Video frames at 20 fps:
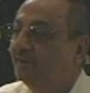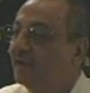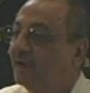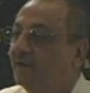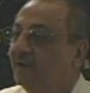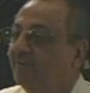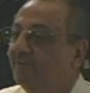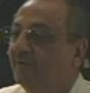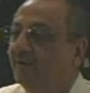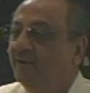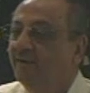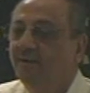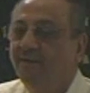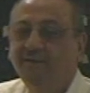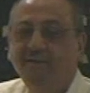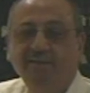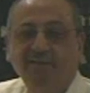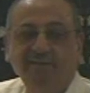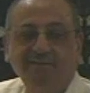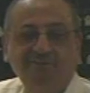kind of uh,
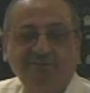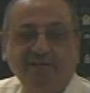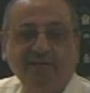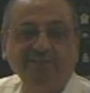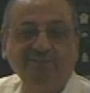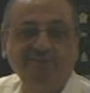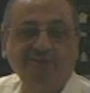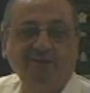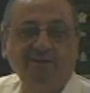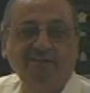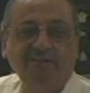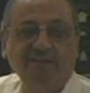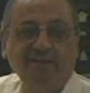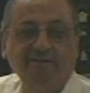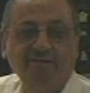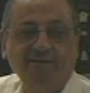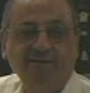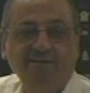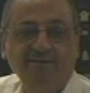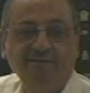signs are
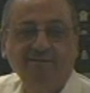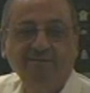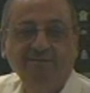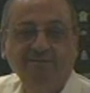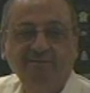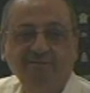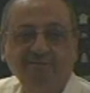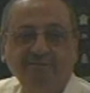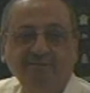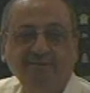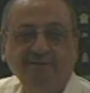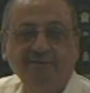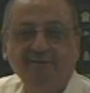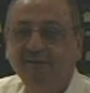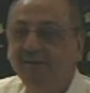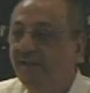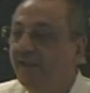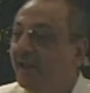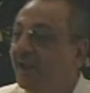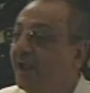there?
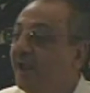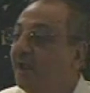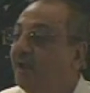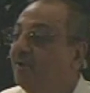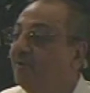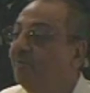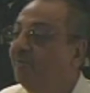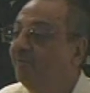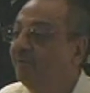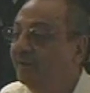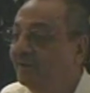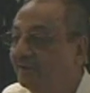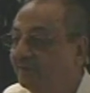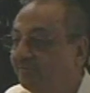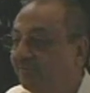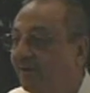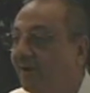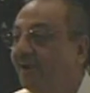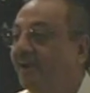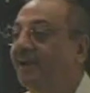Every
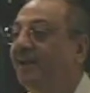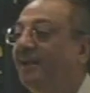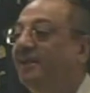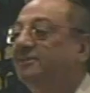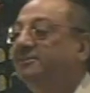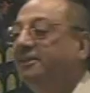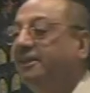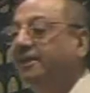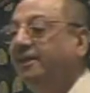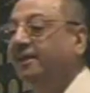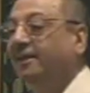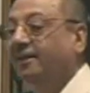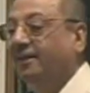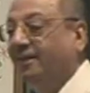file has a